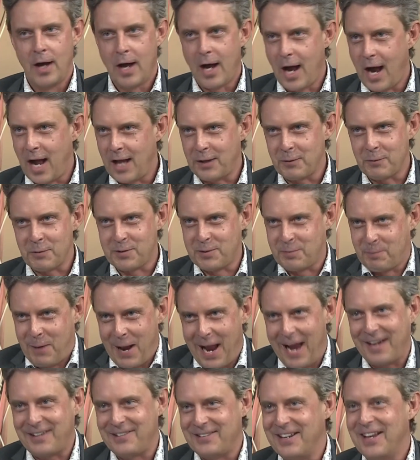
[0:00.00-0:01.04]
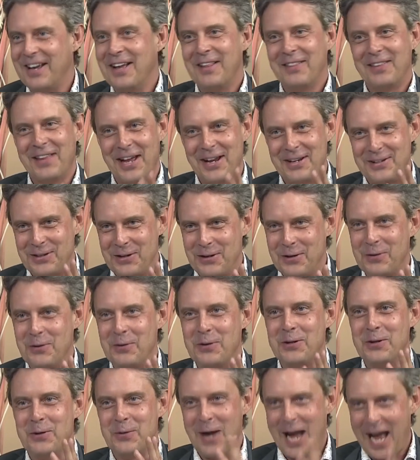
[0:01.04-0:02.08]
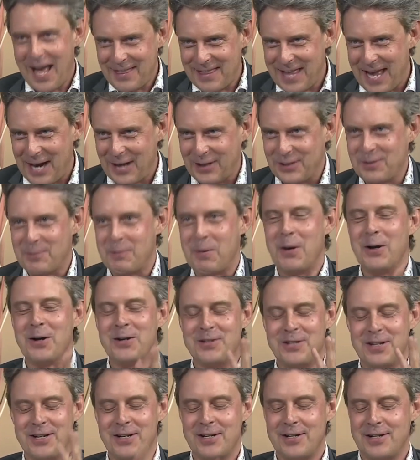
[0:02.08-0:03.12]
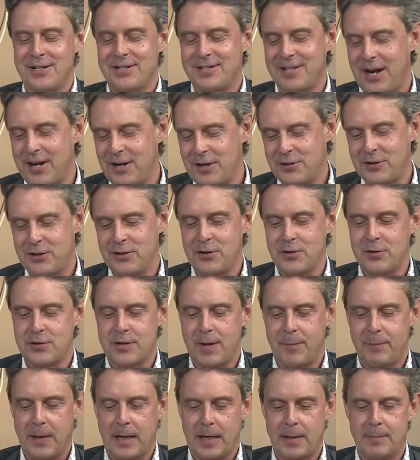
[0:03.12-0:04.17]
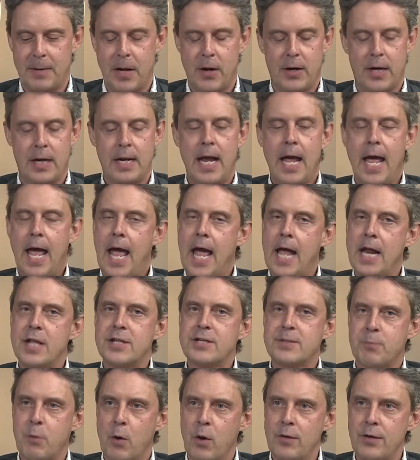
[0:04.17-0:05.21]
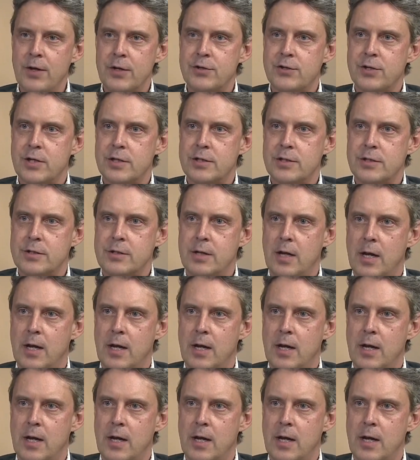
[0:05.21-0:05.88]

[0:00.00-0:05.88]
highly respect that you had that experience and you decided to do something about it. And it's more than just